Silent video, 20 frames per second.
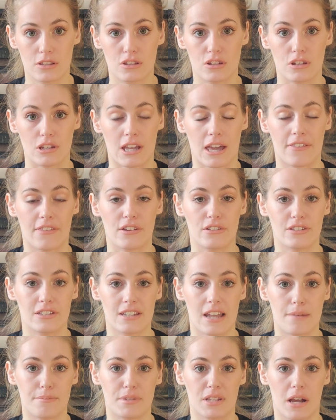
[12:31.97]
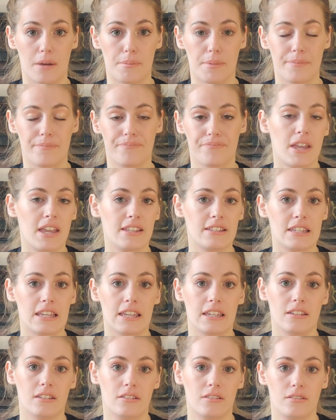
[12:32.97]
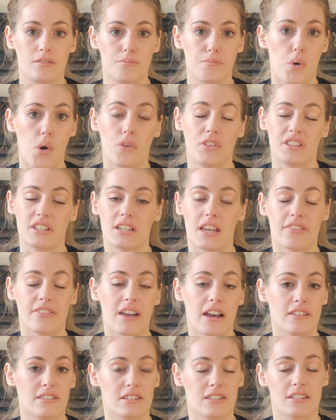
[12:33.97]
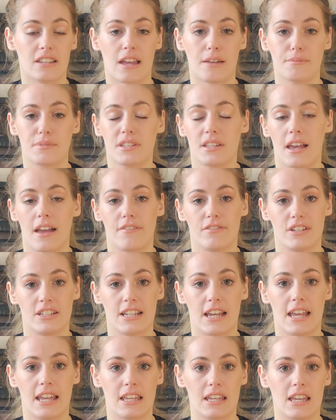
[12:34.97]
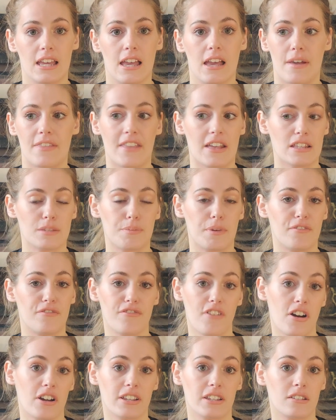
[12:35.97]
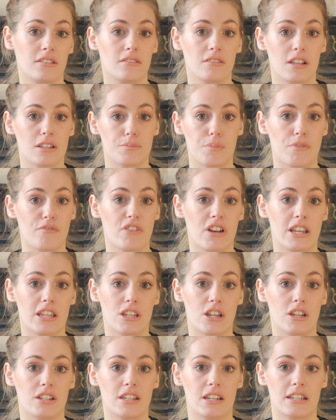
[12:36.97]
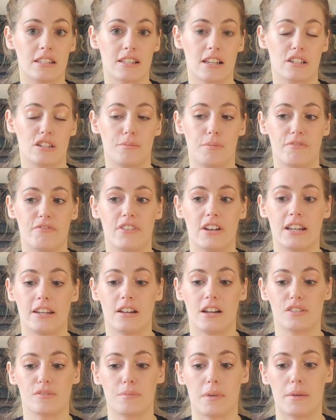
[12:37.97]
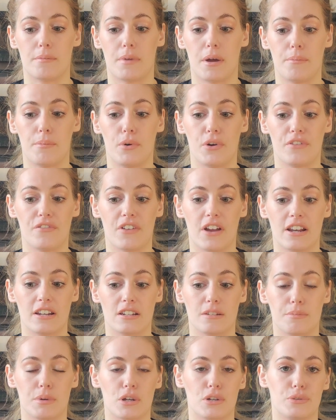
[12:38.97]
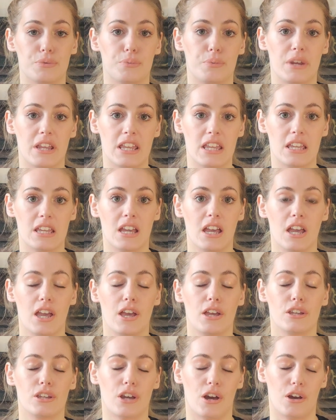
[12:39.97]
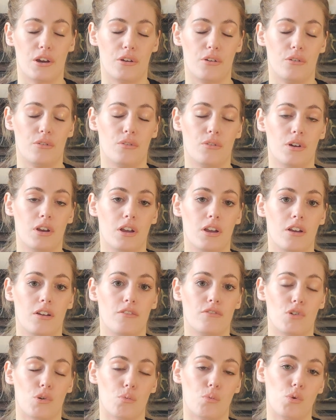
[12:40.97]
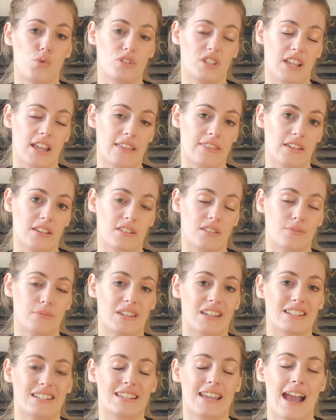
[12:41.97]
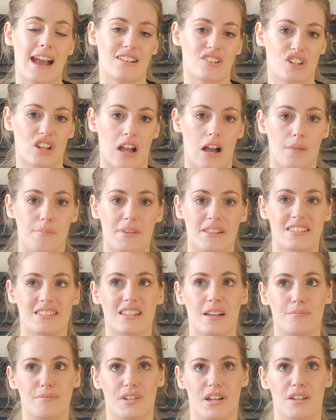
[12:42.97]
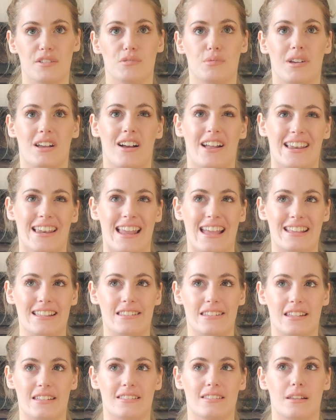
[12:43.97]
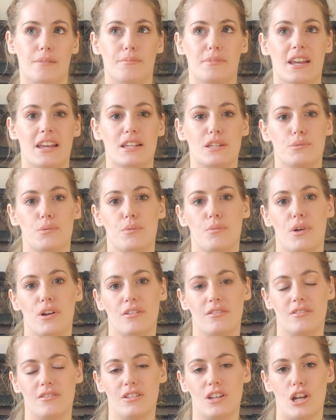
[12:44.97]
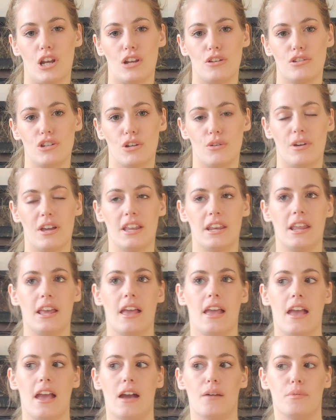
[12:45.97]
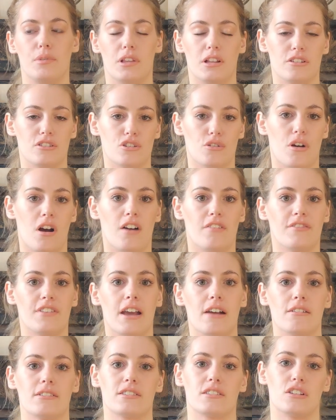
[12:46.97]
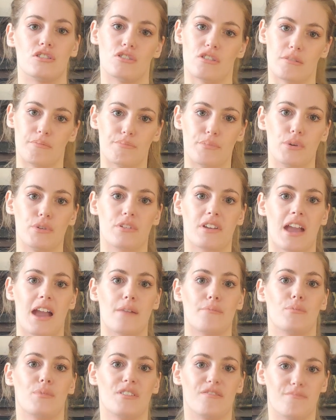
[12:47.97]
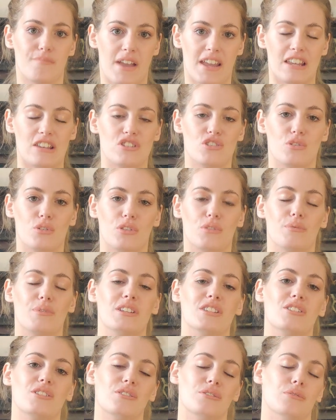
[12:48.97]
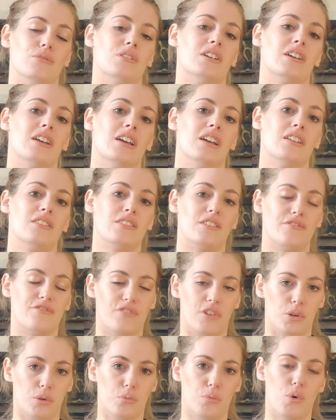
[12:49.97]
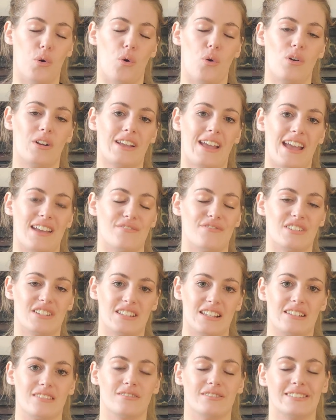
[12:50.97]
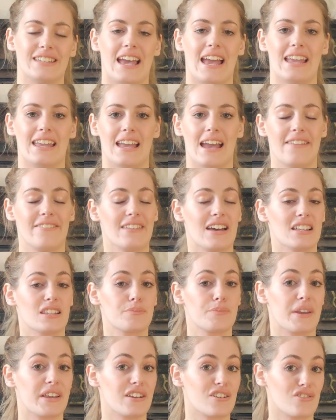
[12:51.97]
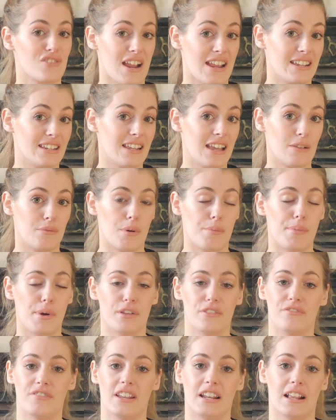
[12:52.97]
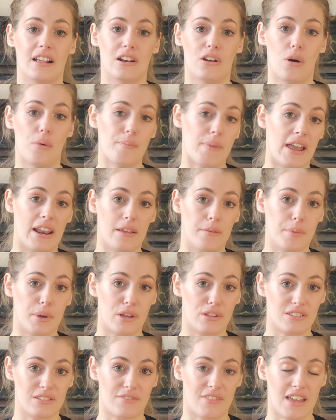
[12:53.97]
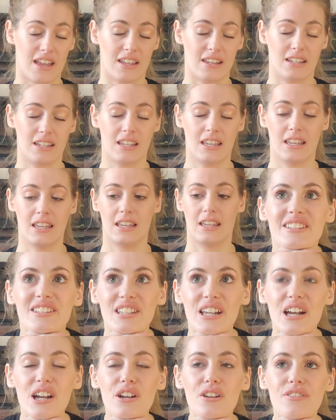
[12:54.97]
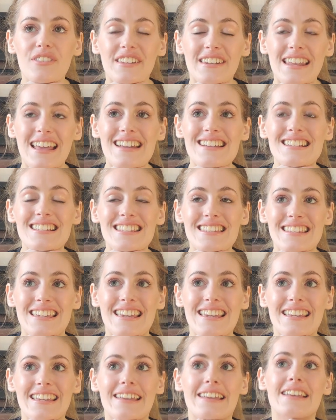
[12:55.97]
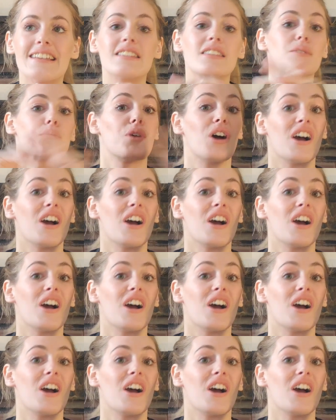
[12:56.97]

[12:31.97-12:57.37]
to get those steps up. Hitting more than 10,000 steps every day, and that's been fine. That's been really good, and it's actually been really nice for me and my boyfriend because we go for a walk together, so we get to catch up, and sometimes we're quite lazy and some days we won't do it, and we'll only do half an hour. So doing boot camp, we've made sure that we do the full walk every single day, and that's been great, and we're both feeling a lot better because of that. So the next thing is the